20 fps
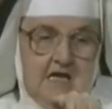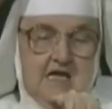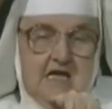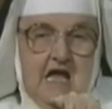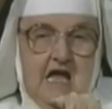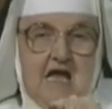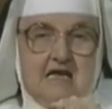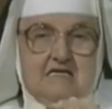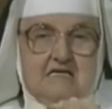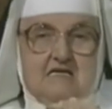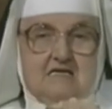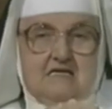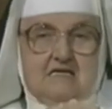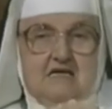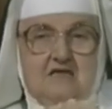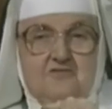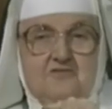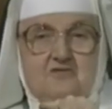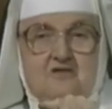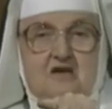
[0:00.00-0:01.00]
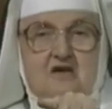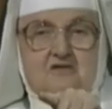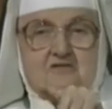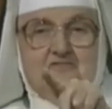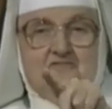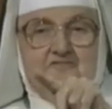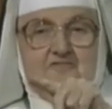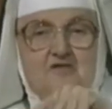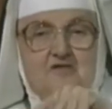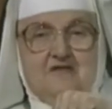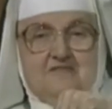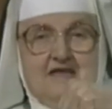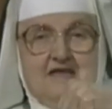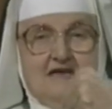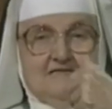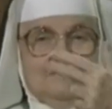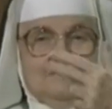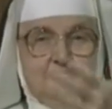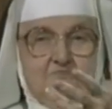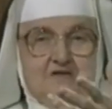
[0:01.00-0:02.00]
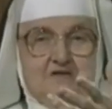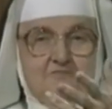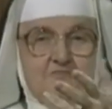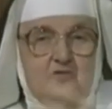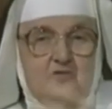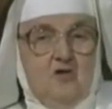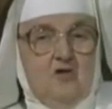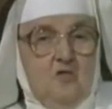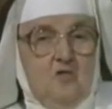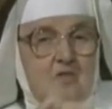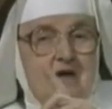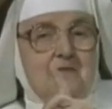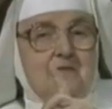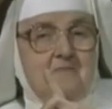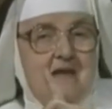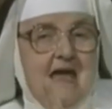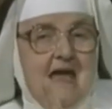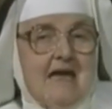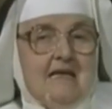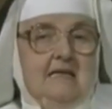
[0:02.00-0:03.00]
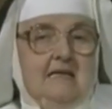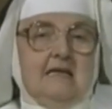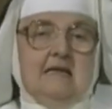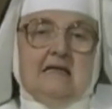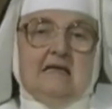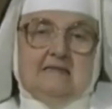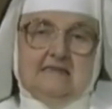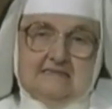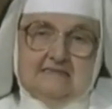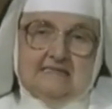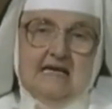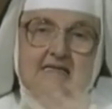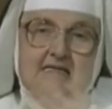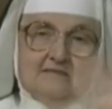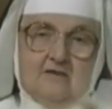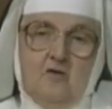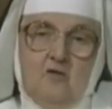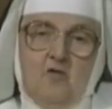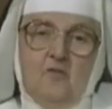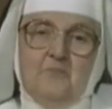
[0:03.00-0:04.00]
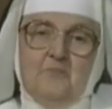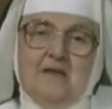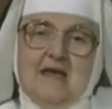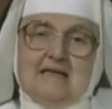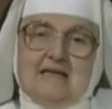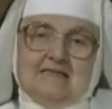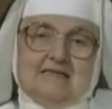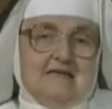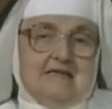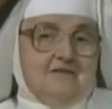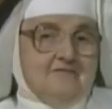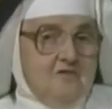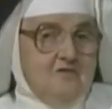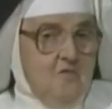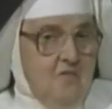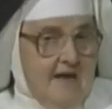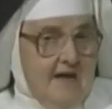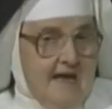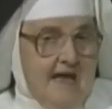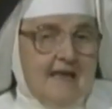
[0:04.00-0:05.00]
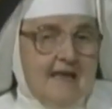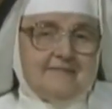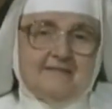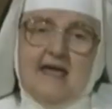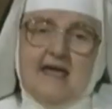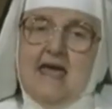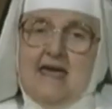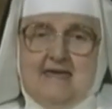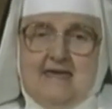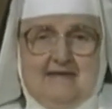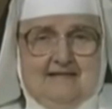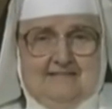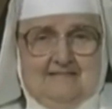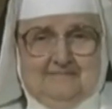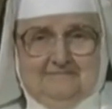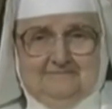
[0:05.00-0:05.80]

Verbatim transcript: I need either 140,000 people or one man that's got the whole bit. Either way, I'll take it.